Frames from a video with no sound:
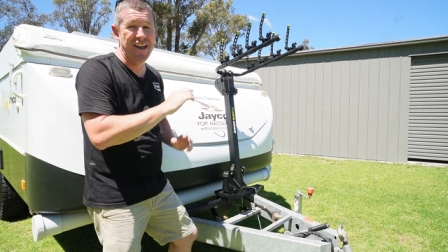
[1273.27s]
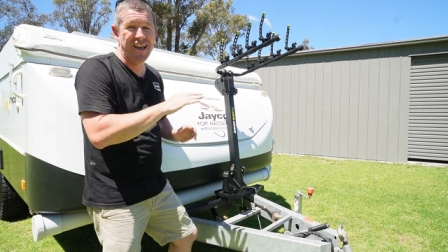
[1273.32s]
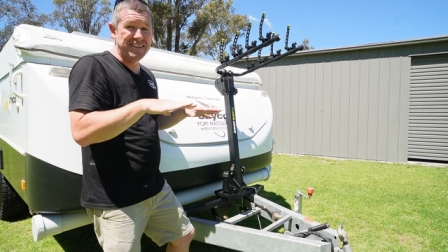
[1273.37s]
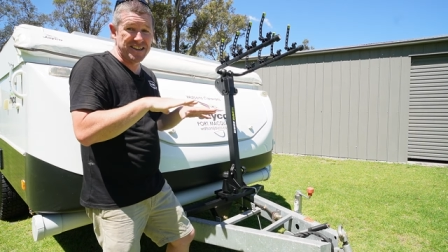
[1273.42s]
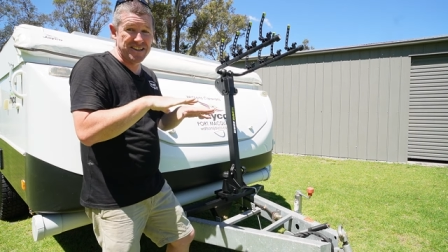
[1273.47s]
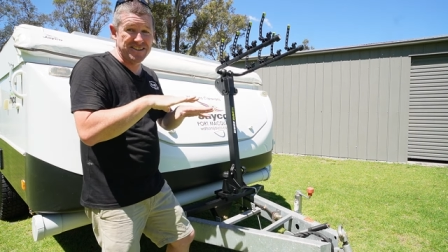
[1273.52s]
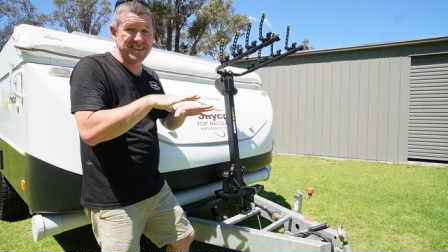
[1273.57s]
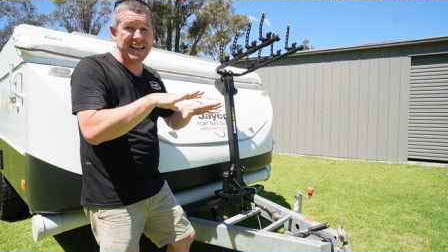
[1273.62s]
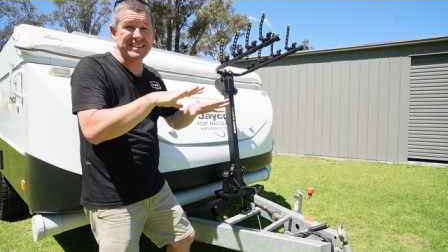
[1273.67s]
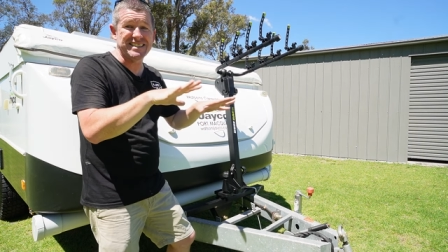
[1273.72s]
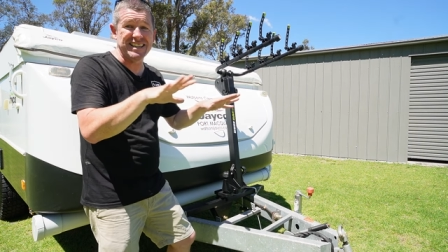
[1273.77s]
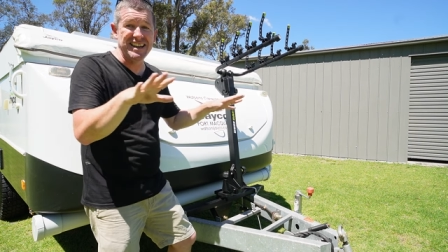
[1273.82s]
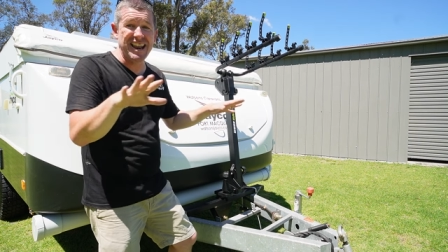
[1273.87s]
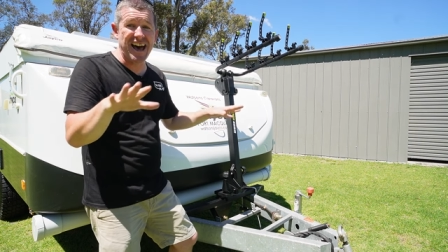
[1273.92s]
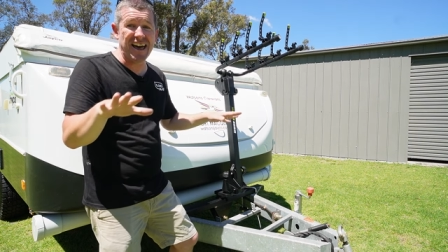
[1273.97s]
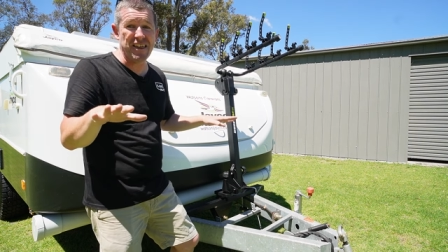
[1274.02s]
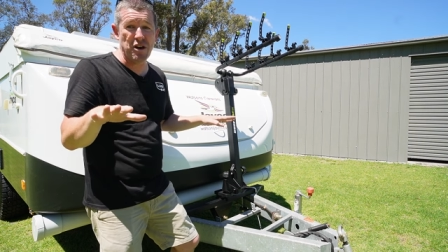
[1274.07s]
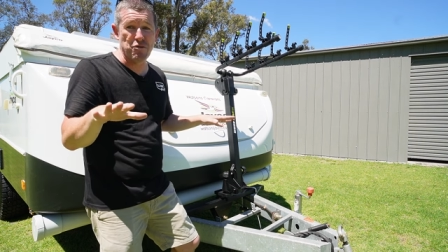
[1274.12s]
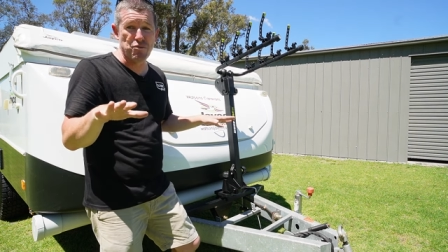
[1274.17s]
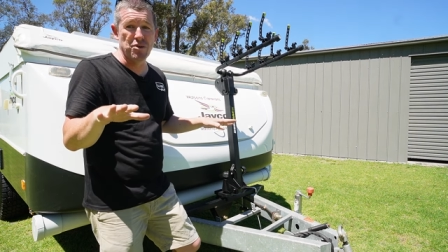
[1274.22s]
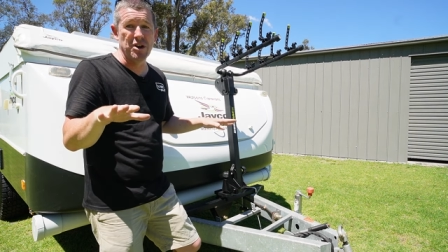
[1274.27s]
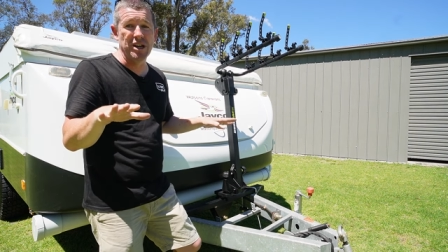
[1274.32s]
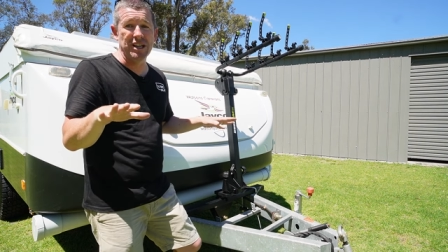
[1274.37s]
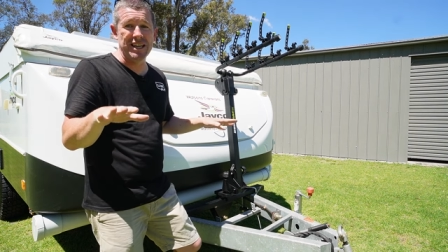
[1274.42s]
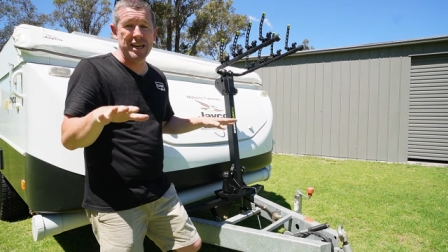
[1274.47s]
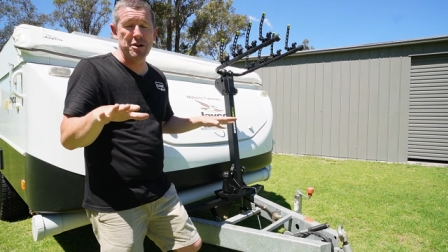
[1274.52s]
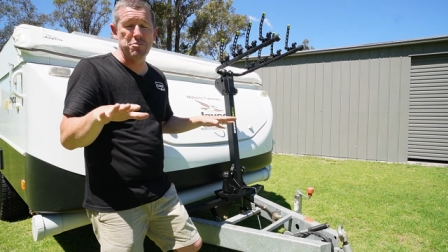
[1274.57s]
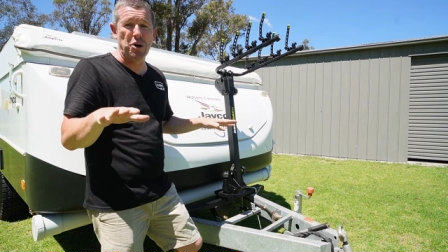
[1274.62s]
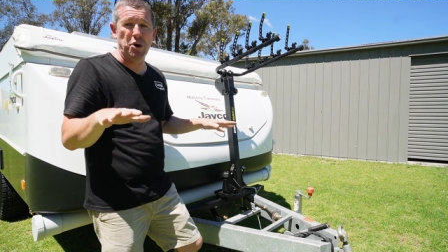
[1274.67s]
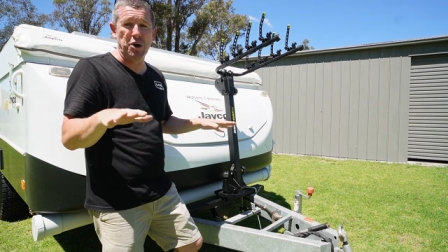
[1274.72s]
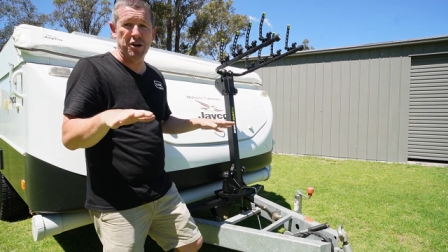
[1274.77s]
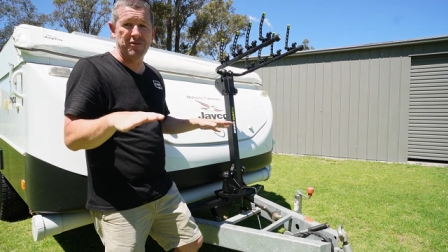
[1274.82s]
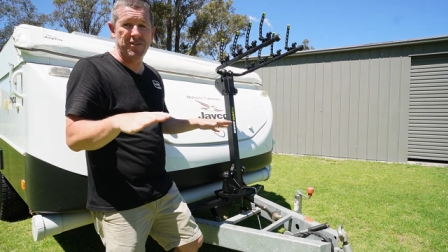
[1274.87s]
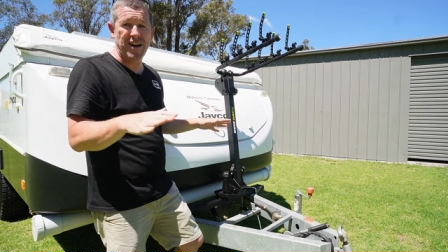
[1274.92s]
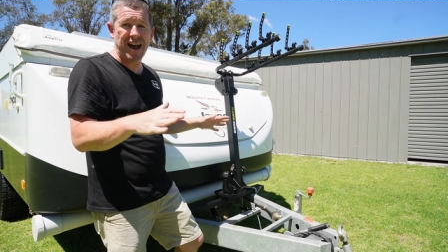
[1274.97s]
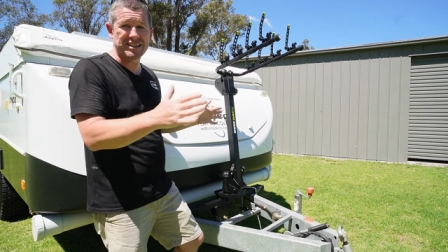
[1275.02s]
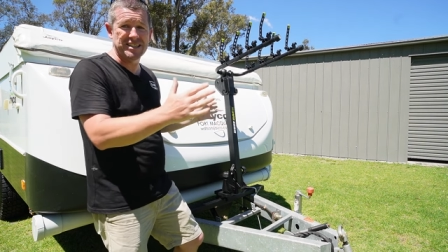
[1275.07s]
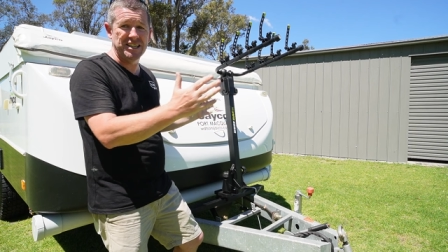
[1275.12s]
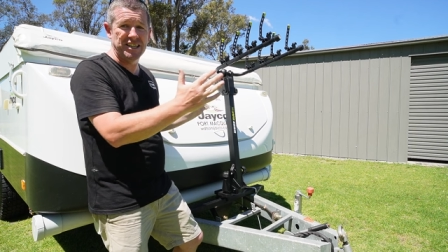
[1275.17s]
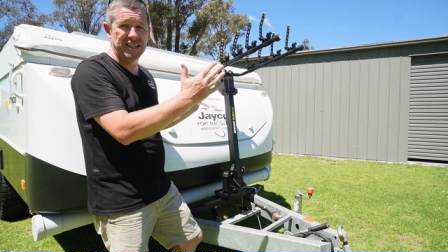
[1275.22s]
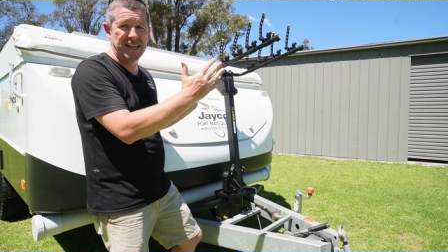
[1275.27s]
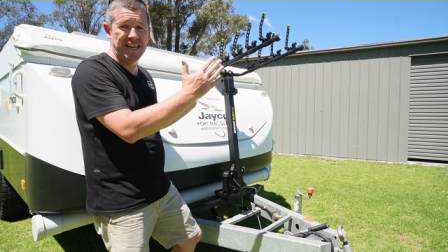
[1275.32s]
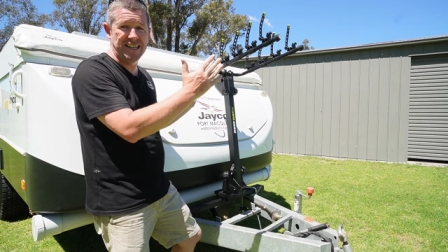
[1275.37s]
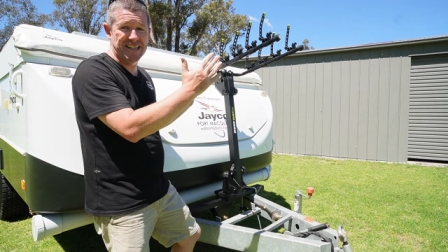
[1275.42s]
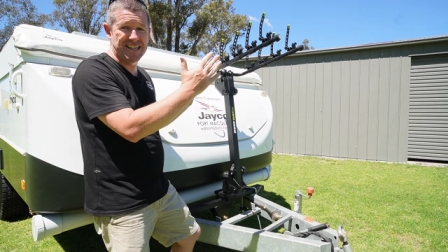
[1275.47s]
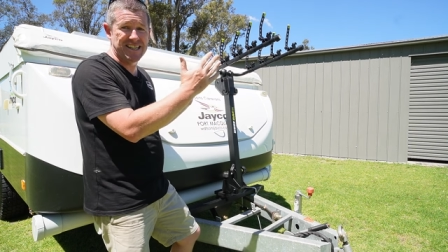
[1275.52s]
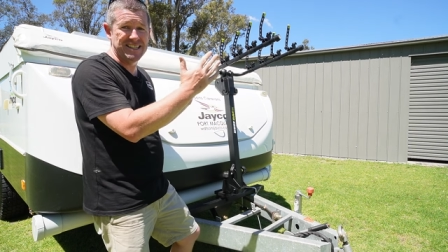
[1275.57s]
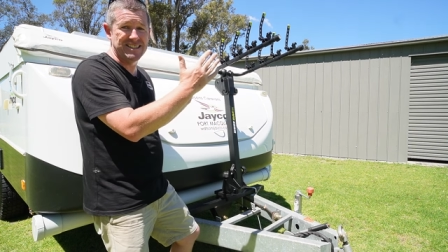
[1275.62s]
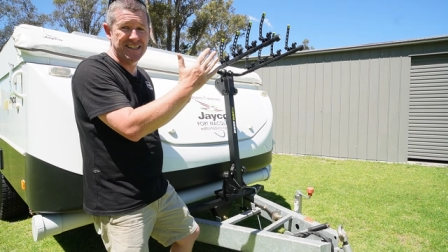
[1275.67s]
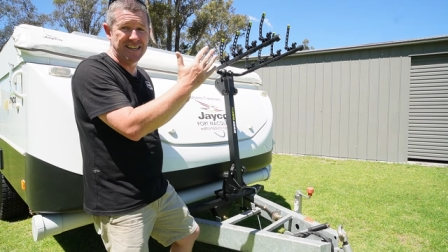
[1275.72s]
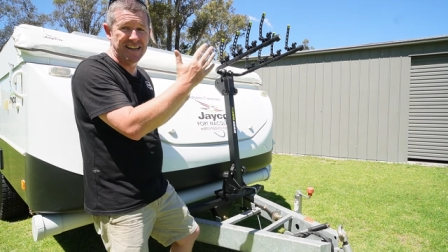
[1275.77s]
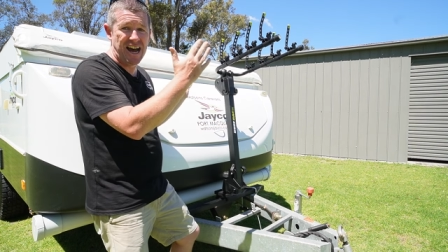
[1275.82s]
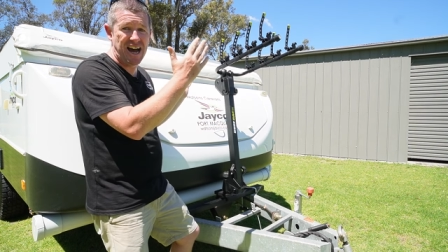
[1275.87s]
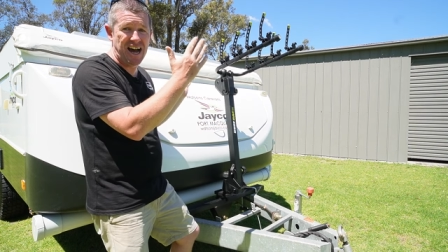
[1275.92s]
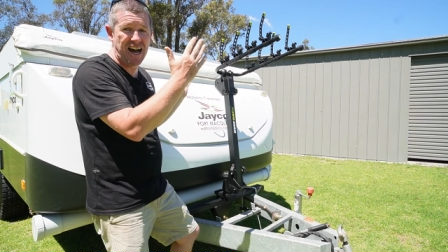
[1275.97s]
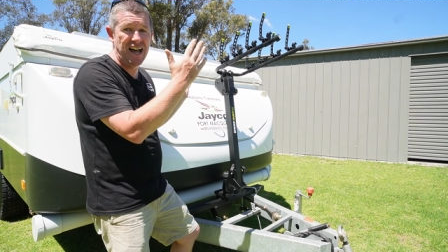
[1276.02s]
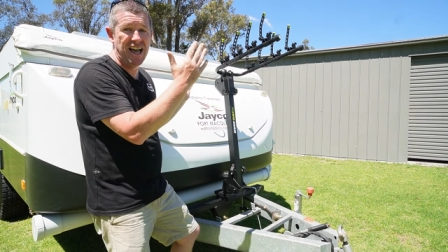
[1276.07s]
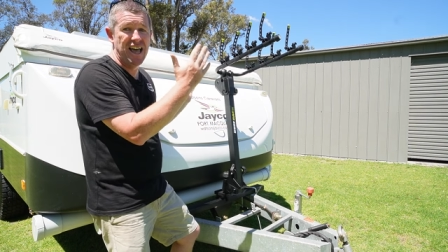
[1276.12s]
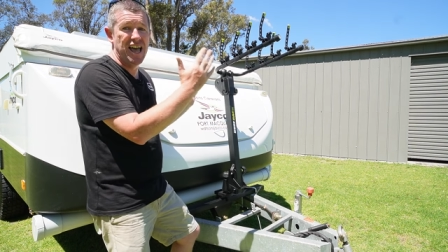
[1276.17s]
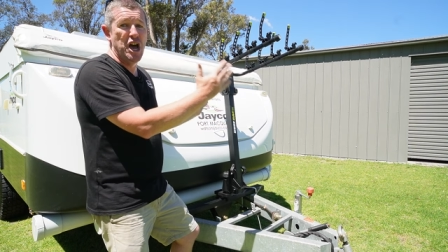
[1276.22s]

because that's another really important factor you need to consider